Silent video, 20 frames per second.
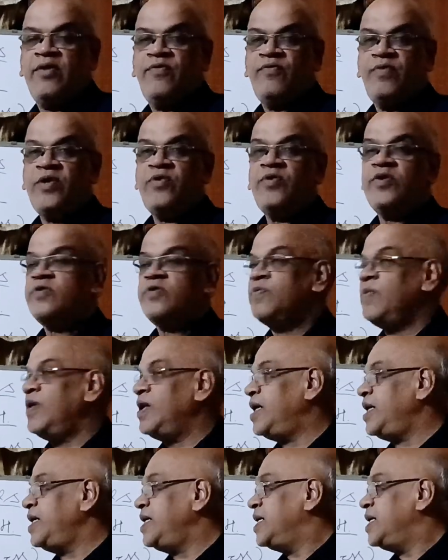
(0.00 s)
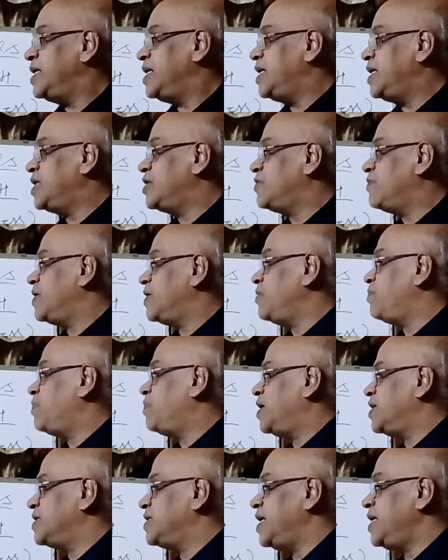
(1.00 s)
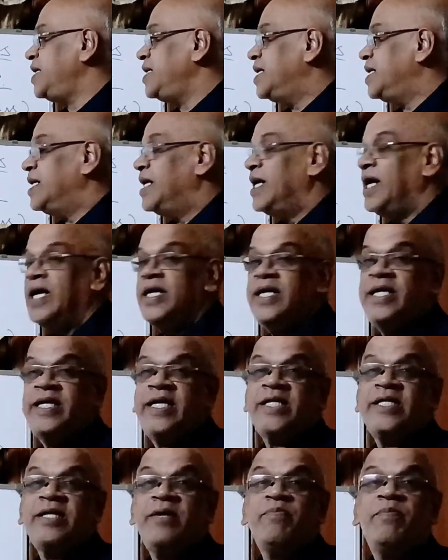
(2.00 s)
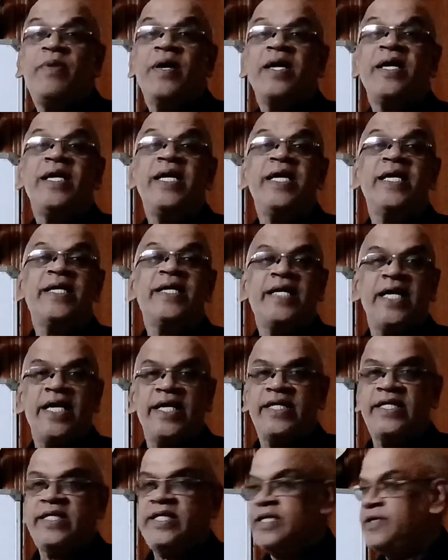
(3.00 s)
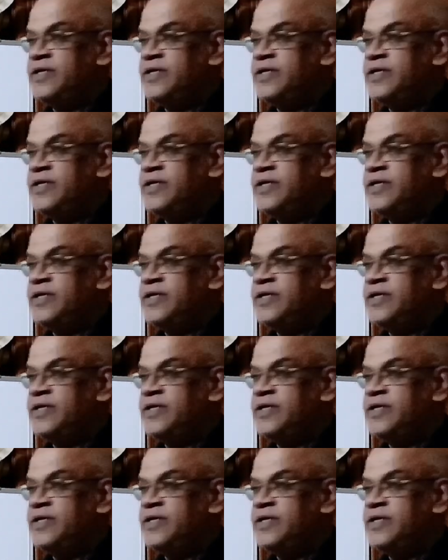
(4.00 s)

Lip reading: When you smell it, it is very pleasant and it has a burning taste.